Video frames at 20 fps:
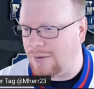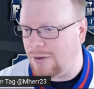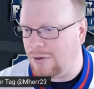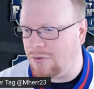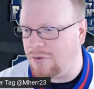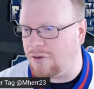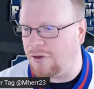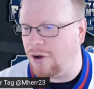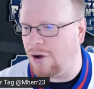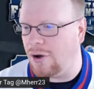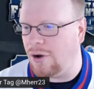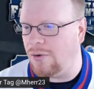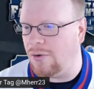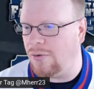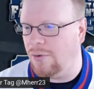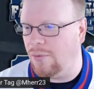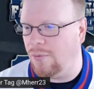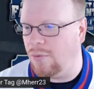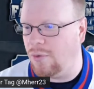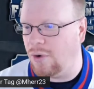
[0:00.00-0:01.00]

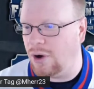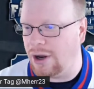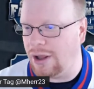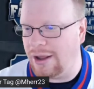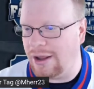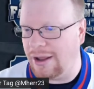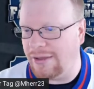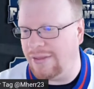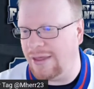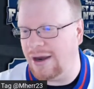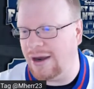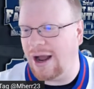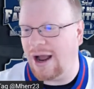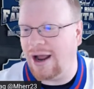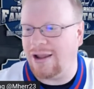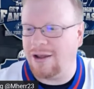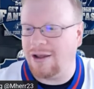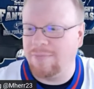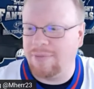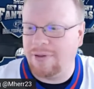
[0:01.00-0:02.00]
So and then I
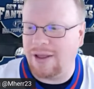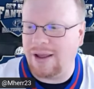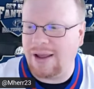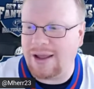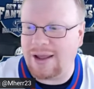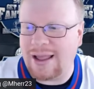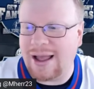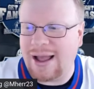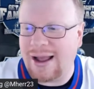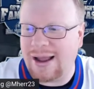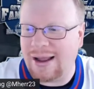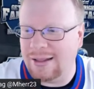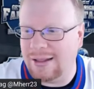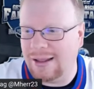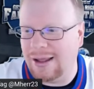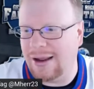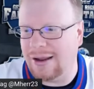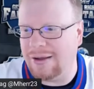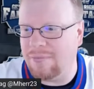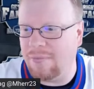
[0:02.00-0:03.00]
can play a guy
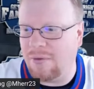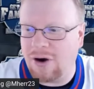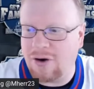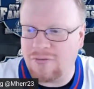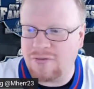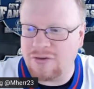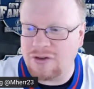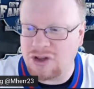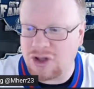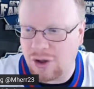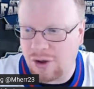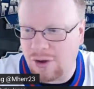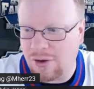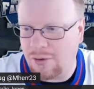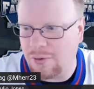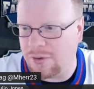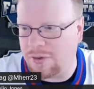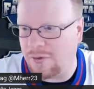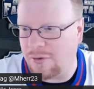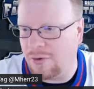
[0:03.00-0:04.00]
like Marvin
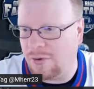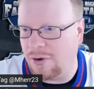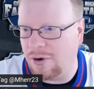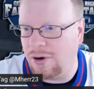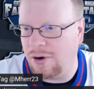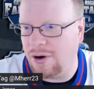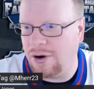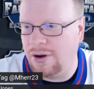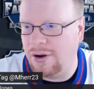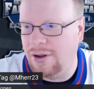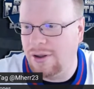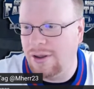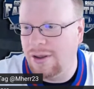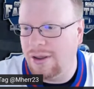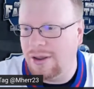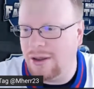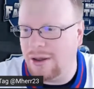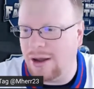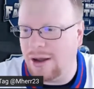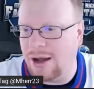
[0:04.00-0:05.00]
Jones or
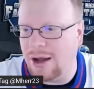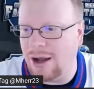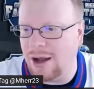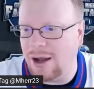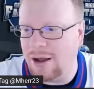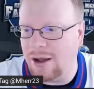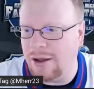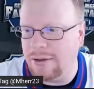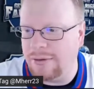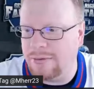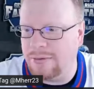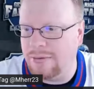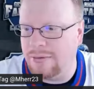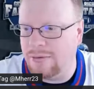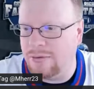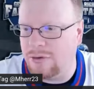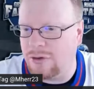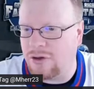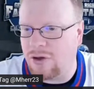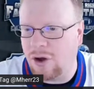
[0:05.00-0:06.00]

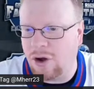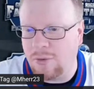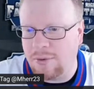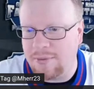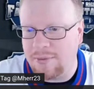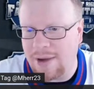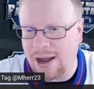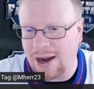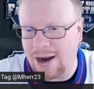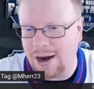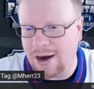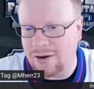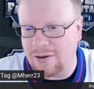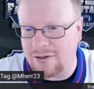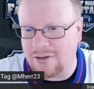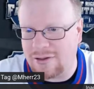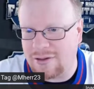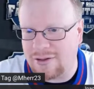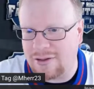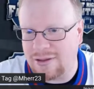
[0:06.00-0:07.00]
Jacoby
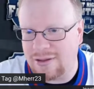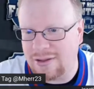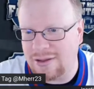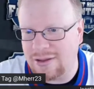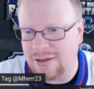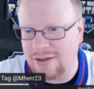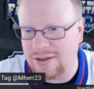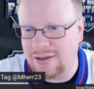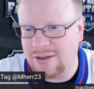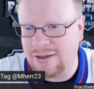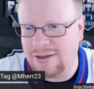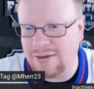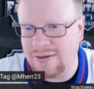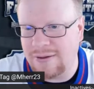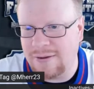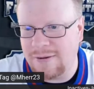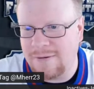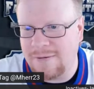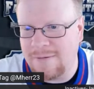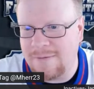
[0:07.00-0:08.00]
Myers.
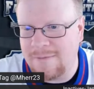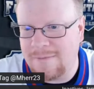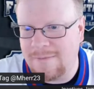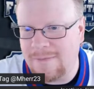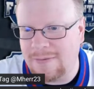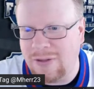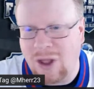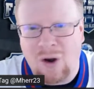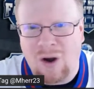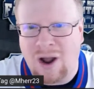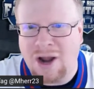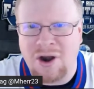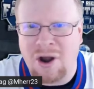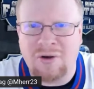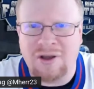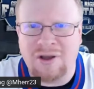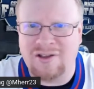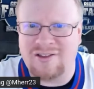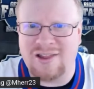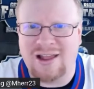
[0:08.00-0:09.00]
No, I know
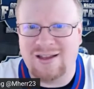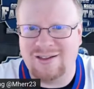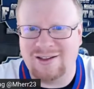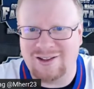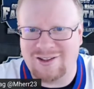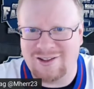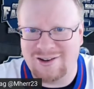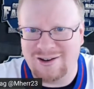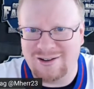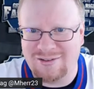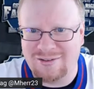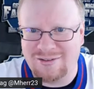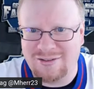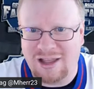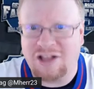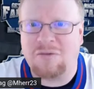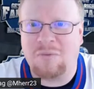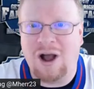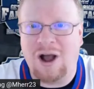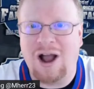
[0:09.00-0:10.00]
he's not listening.
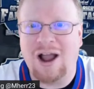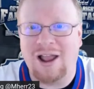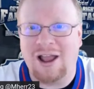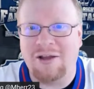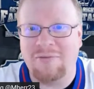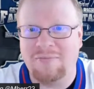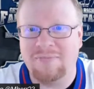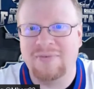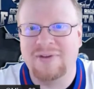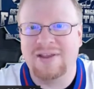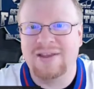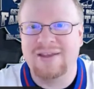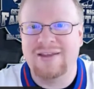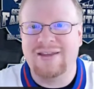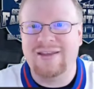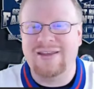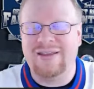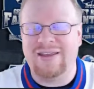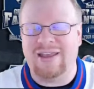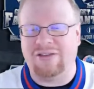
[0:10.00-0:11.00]
That's why
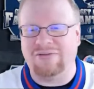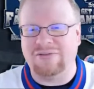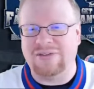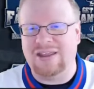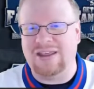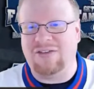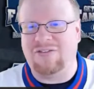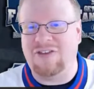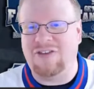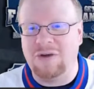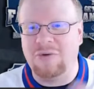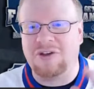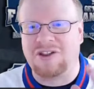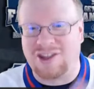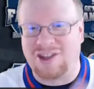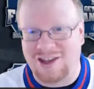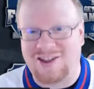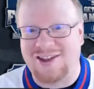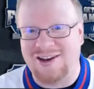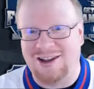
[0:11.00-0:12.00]
if he was
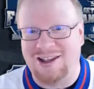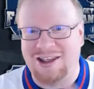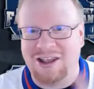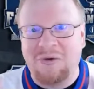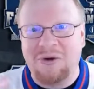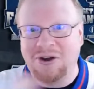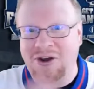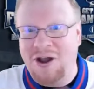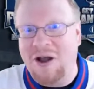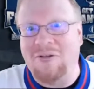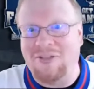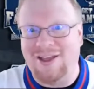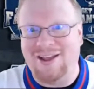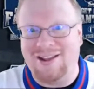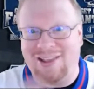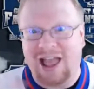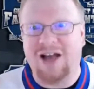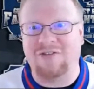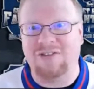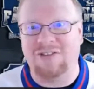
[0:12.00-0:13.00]
listening, he would know that
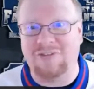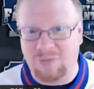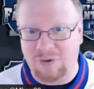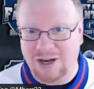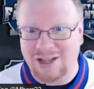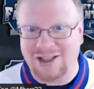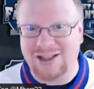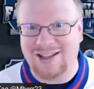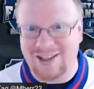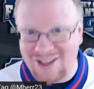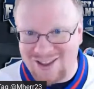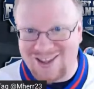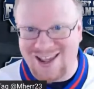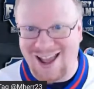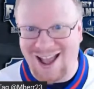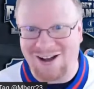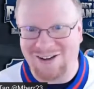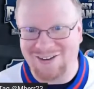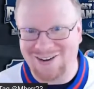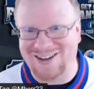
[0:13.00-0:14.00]
Calvin Ridley is
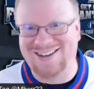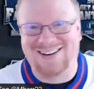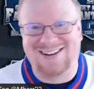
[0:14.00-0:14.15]
out.